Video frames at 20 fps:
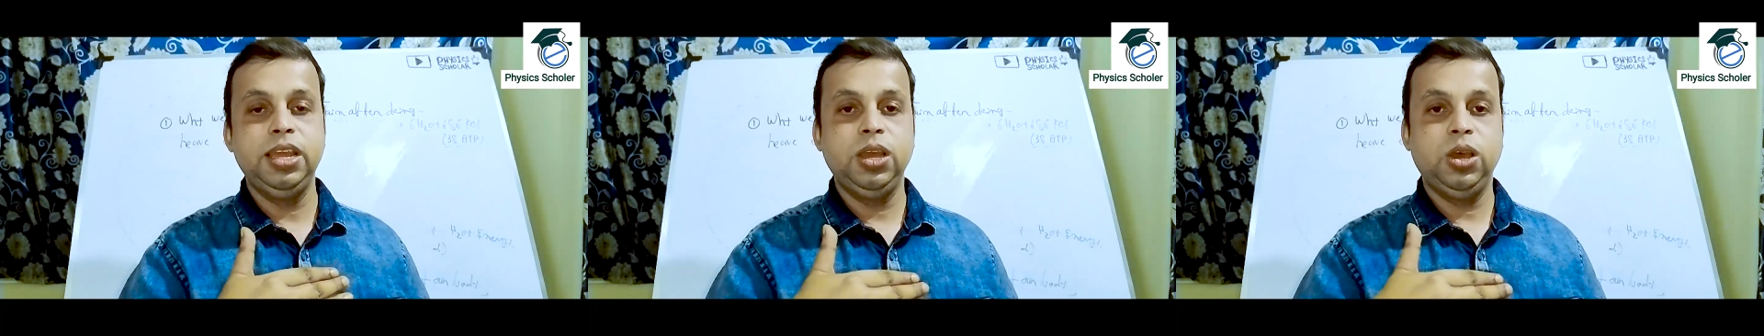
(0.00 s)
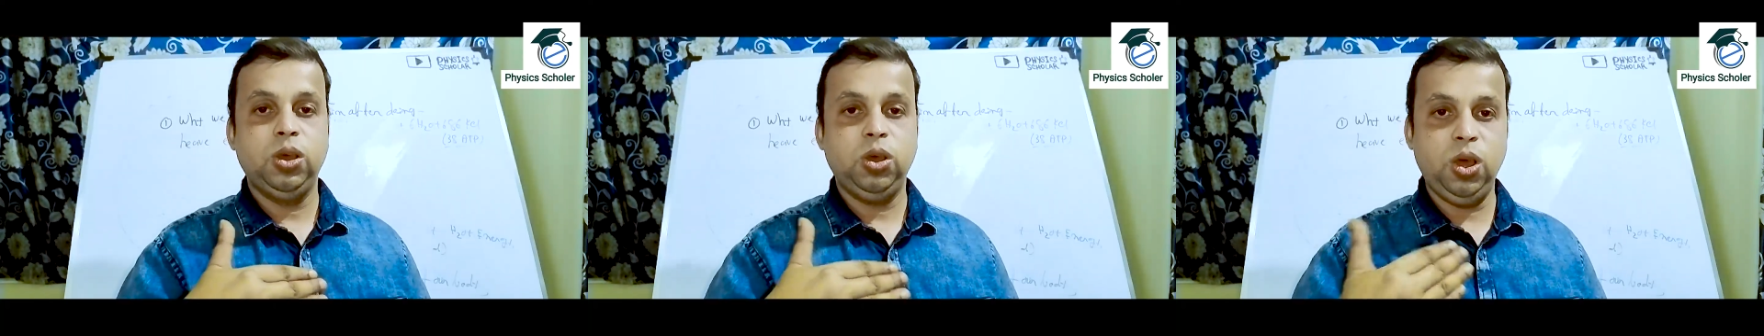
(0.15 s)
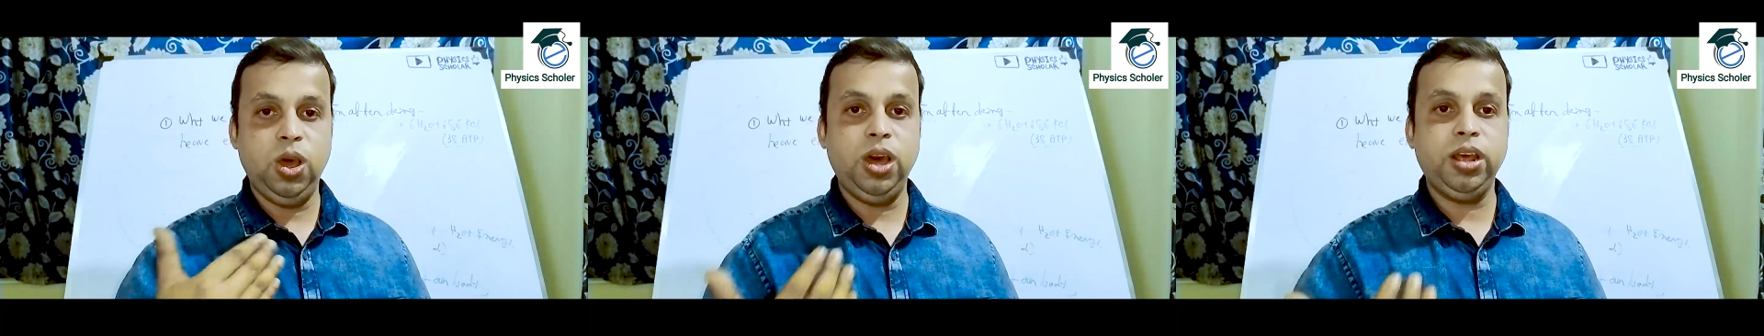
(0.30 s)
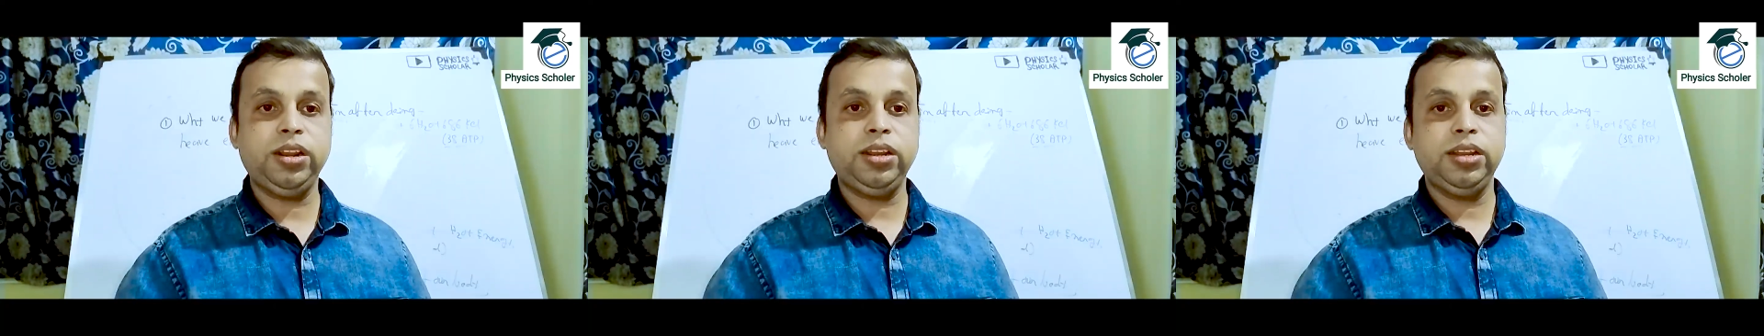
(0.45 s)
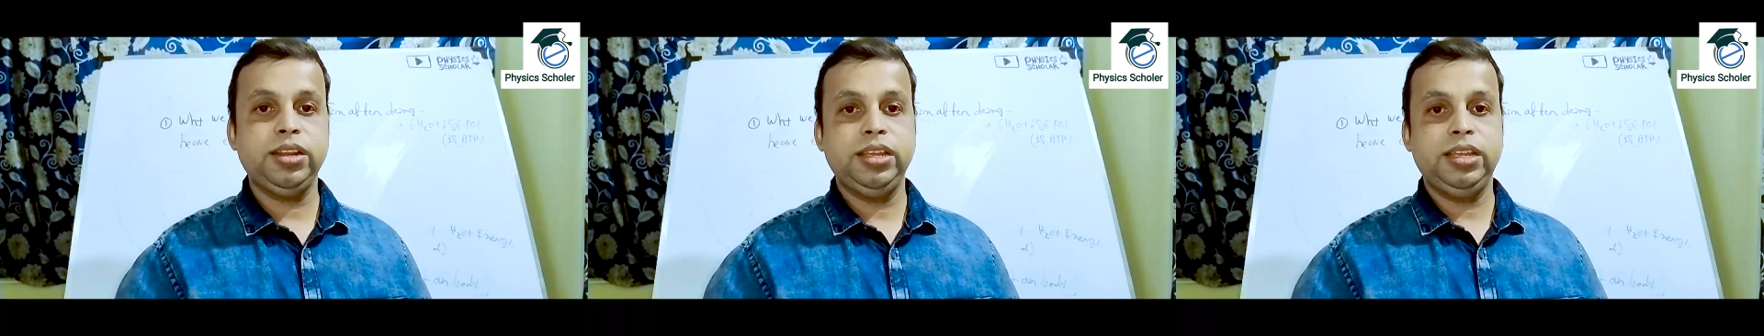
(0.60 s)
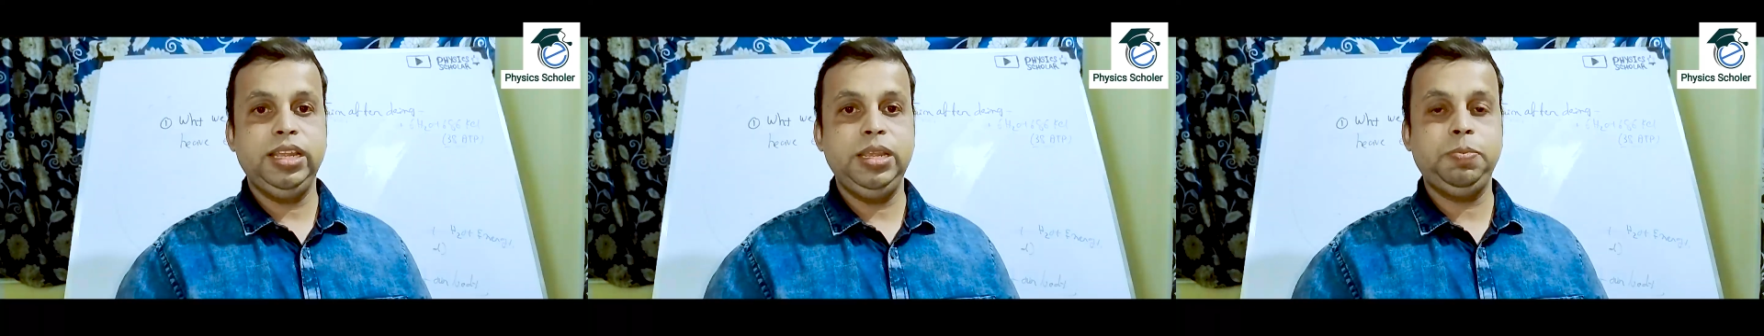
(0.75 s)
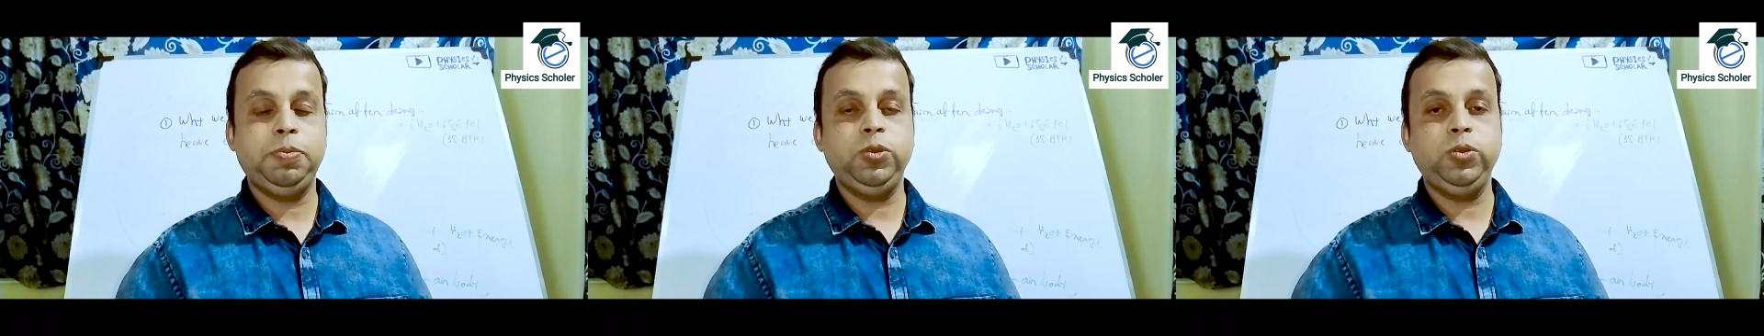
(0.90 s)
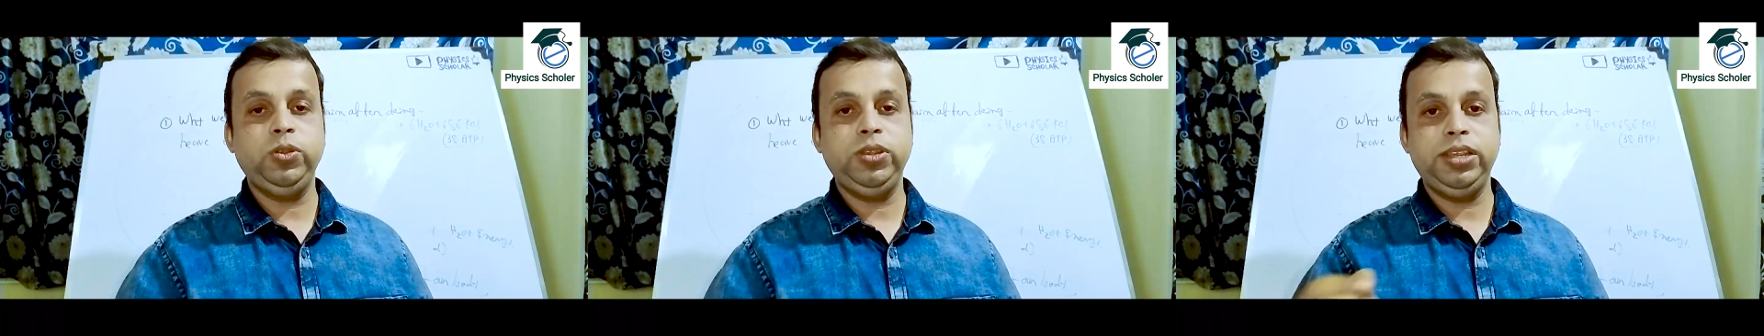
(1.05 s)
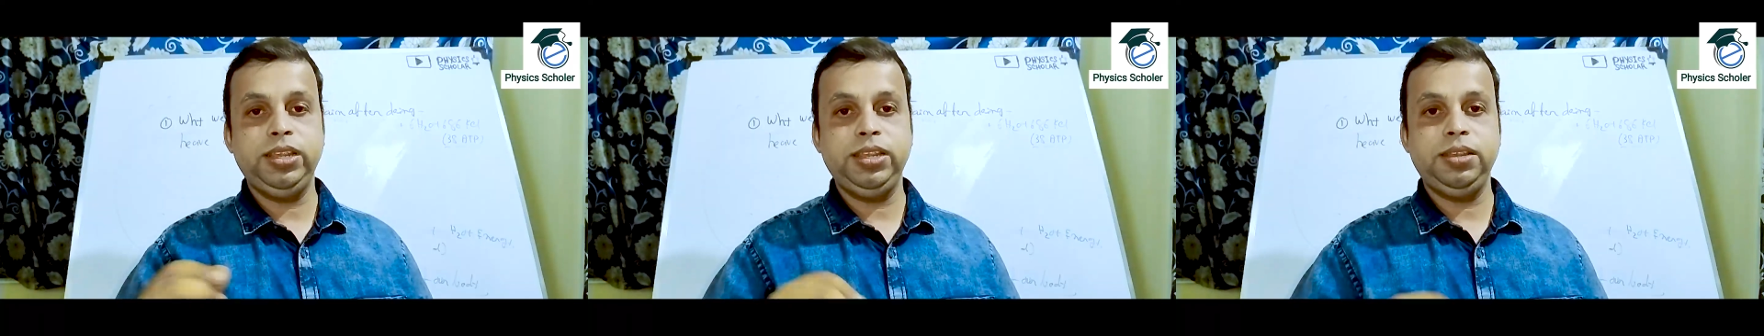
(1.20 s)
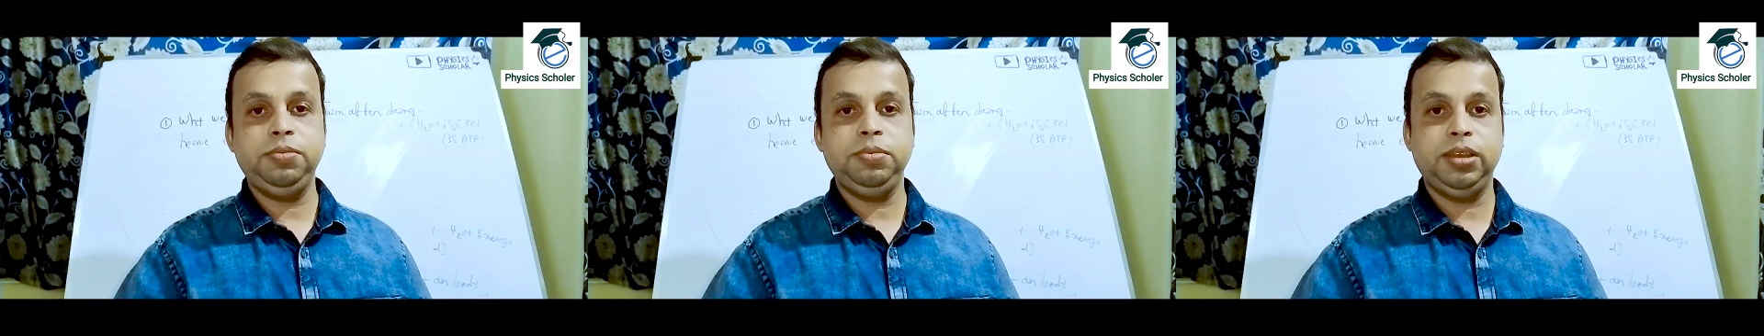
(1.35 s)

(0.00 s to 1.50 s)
Or if we